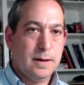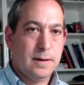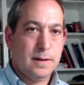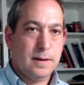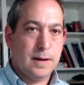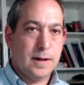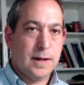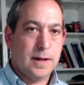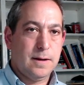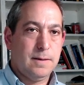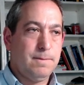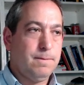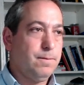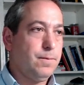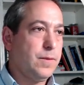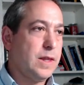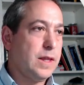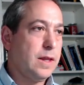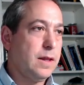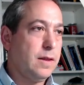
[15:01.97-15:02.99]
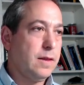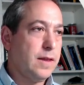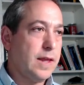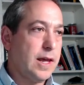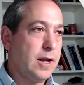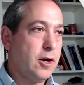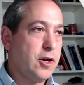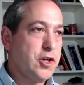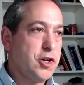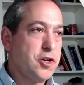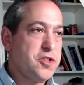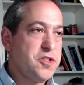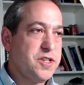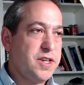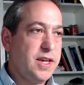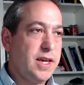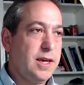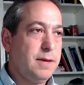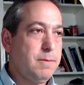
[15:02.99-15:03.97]
And then on your
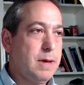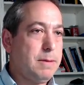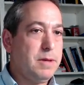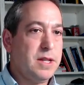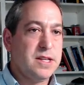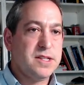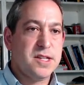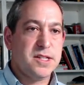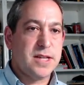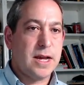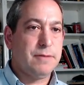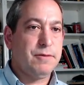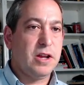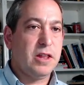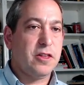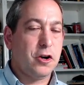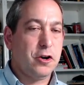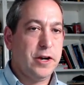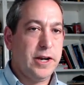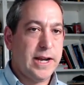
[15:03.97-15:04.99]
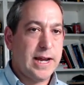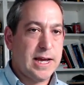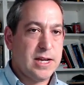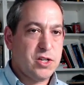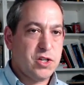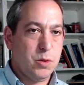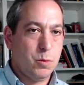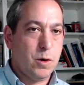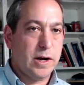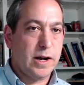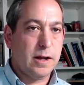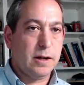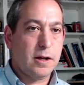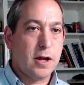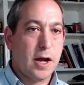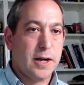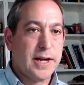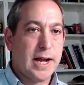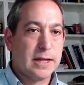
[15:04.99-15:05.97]
C, maybe this is every 30 days you want to
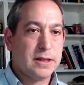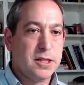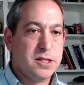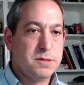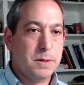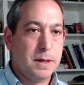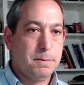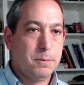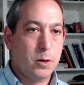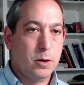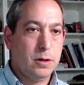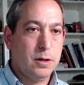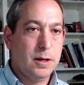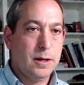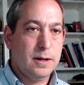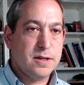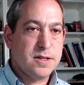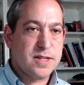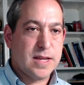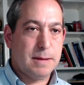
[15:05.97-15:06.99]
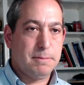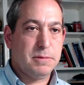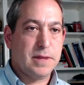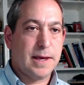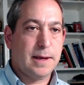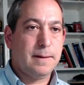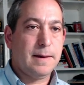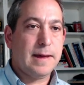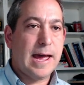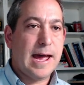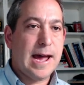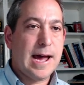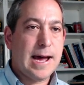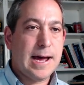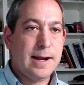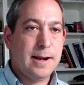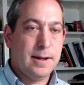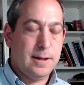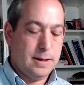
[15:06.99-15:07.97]
contact these people. Same thing,
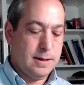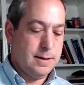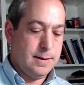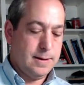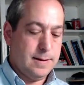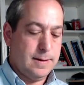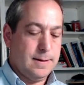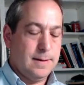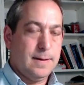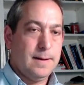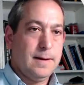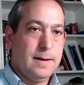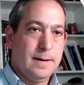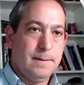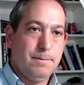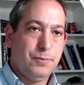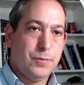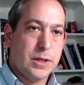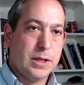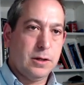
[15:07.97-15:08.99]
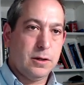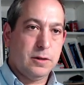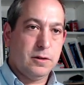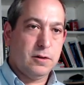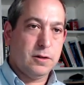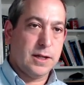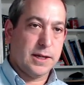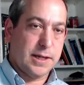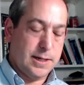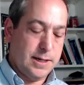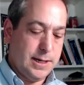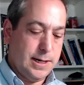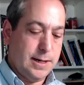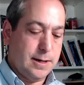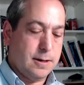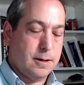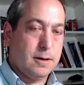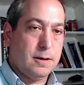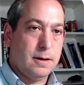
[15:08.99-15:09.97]
add, click in
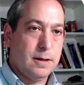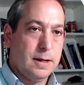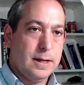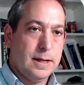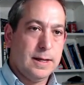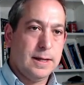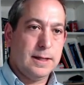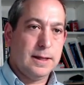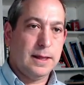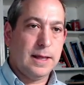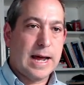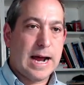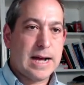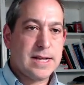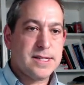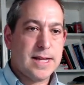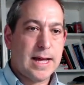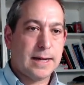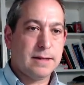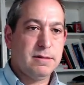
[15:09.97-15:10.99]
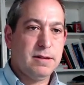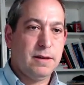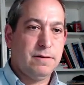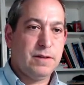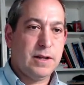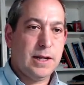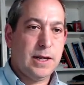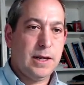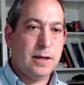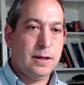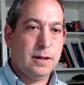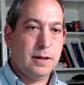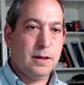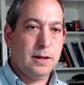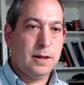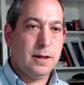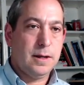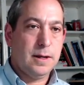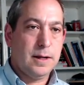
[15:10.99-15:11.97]
here, last activity,
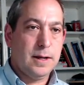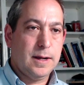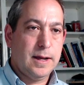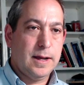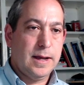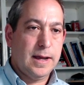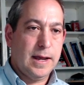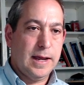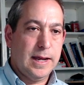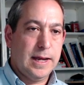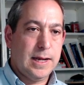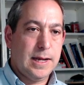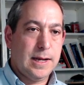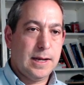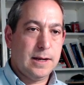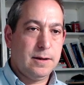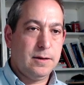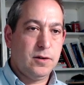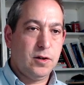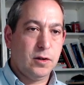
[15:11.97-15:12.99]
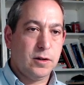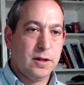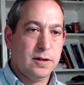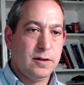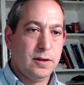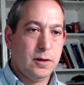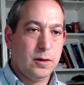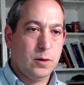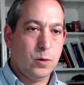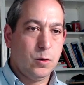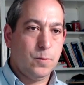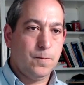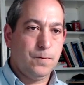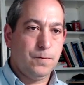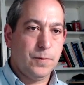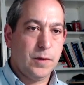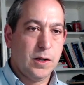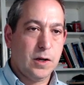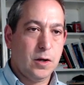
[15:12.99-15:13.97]
and you could do,
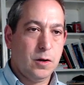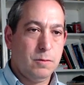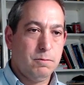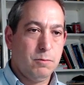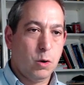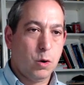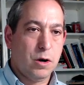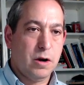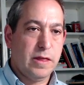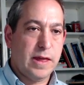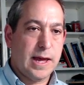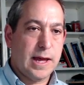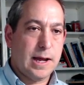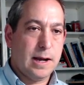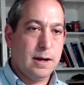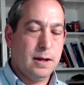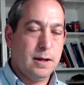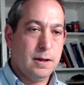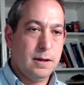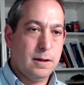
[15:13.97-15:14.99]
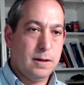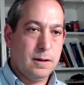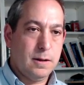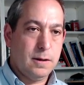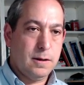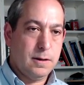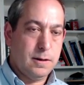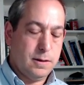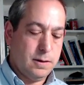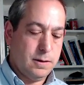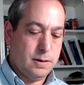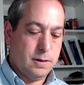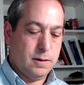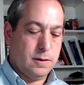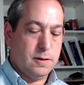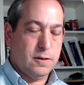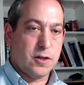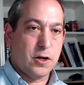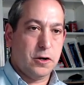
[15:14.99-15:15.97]
more than
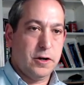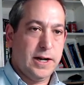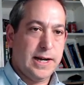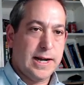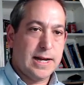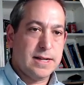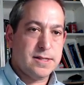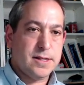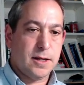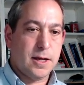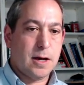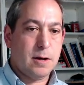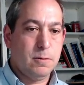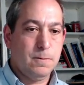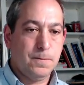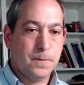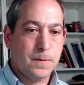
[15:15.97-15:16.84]
30 days ago.